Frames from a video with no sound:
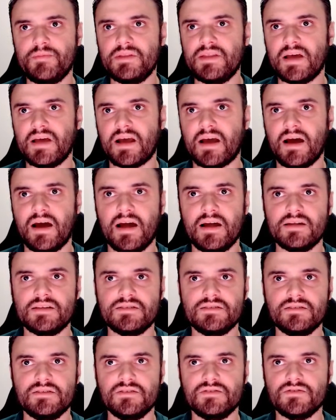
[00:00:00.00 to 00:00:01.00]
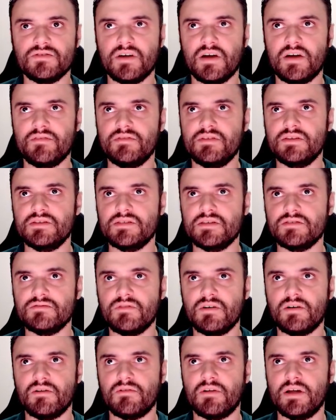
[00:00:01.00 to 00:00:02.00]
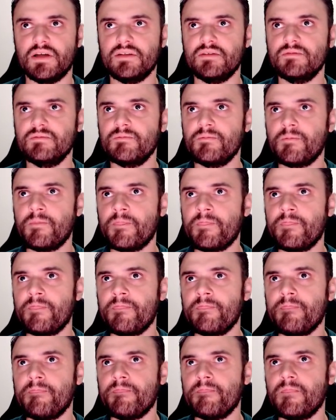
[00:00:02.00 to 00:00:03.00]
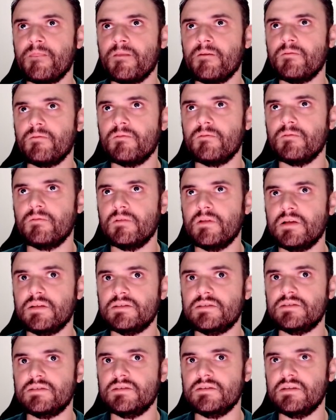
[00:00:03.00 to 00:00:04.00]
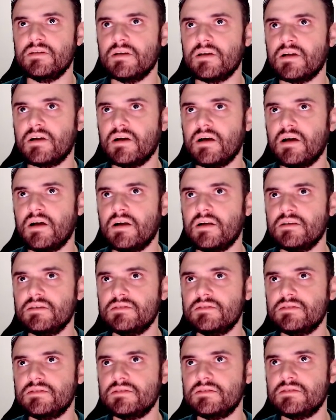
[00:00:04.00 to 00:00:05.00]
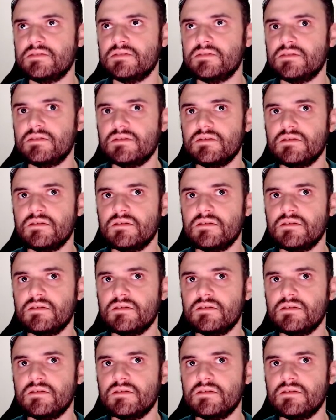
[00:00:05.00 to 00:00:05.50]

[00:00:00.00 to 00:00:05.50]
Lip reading: the cards need to have this as well, right? Let's see the cards.